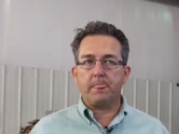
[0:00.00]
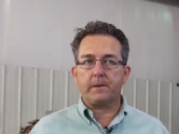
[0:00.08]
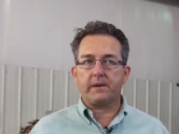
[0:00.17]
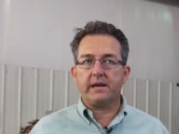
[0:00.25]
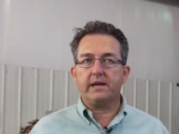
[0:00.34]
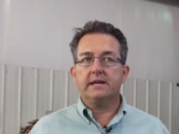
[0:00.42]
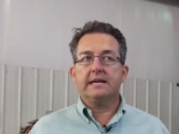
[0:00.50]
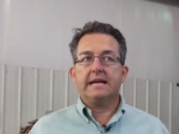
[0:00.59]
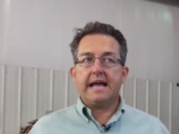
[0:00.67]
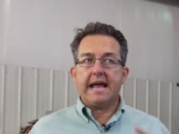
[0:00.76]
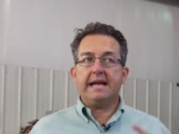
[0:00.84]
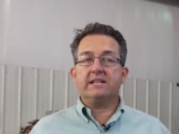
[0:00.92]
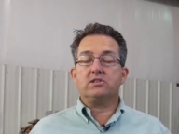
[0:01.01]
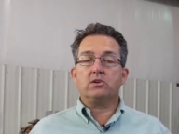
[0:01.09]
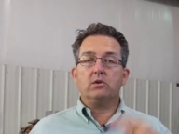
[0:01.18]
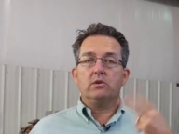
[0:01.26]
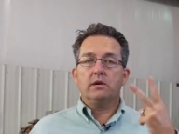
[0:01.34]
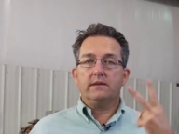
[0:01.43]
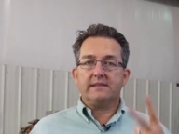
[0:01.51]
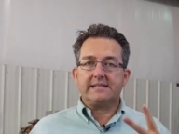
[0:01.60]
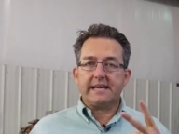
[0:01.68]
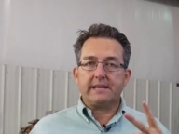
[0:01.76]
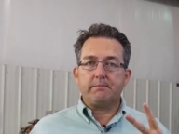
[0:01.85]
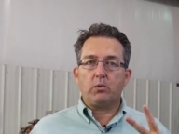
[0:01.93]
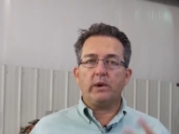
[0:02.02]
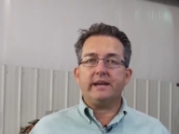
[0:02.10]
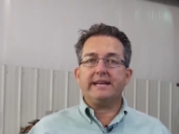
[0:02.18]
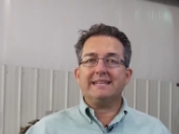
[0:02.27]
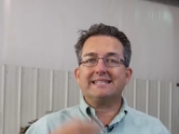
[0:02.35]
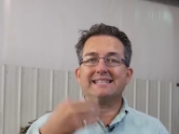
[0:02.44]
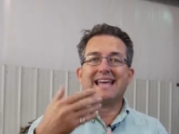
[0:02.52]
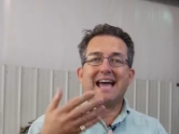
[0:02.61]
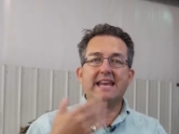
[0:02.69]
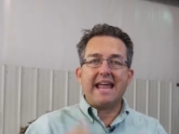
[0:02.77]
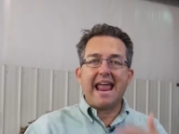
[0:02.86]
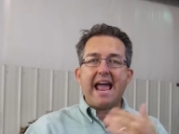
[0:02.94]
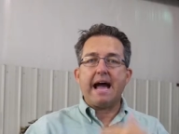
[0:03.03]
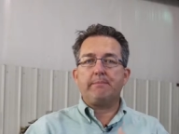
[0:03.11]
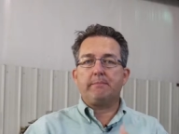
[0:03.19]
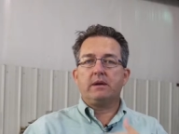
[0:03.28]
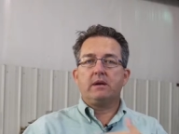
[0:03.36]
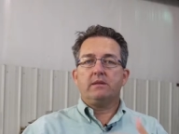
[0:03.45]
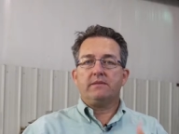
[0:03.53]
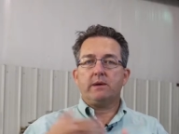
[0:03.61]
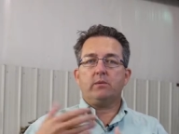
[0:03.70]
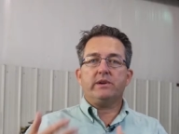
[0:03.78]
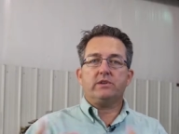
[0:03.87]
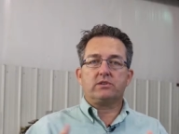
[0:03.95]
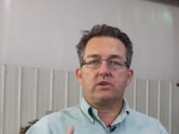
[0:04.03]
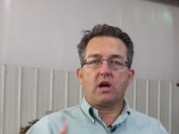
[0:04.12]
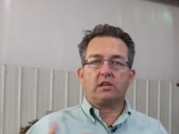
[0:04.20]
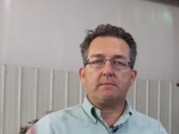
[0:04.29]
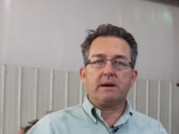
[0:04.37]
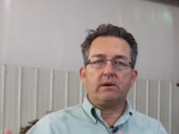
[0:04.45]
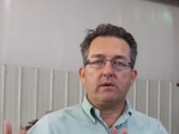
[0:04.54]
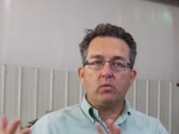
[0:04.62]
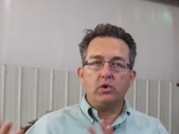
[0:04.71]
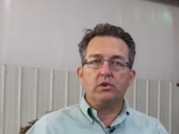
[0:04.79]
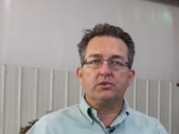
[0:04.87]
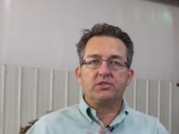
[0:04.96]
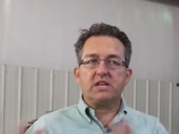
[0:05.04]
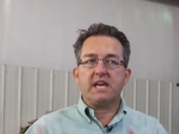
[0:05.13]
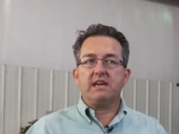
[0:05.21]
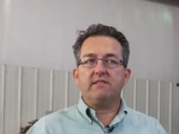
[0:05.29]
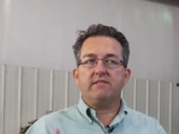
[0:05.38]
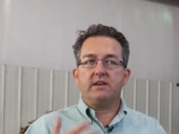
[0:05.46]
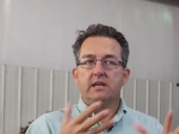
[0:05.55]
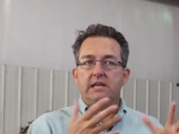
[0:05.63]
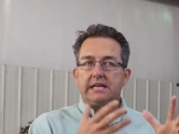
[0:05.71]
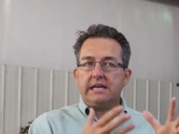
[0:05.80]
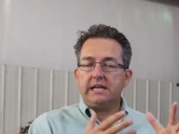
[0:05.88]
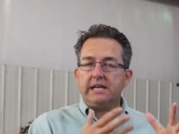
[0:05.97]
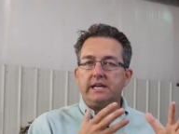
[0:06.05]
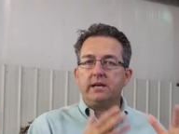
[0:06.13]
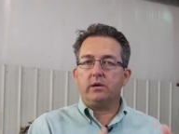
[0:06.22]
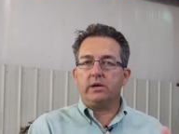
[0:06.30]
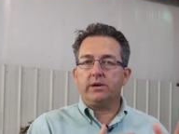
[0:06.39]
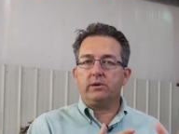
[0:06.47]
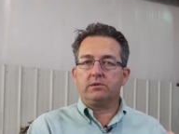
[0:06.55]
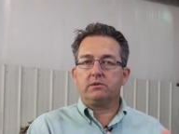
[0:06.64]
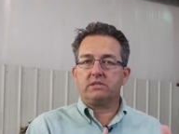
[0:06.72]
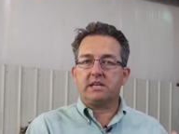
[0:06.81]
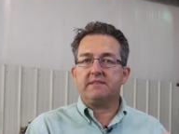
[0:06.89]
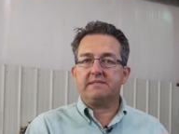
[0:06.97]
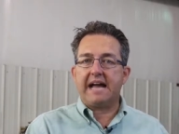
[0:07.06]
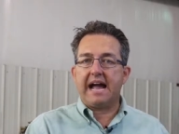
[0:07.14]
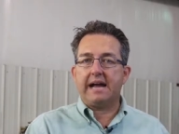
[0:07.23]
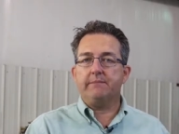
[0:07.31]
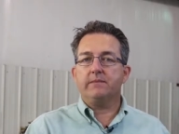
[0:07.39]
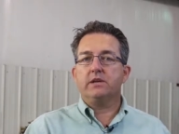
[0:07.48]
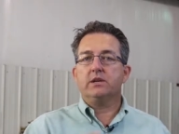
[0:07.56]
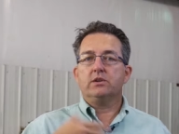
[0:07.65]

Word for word: Okay. And so the second point is that app that we just talked about will save, it'll, it'll save time.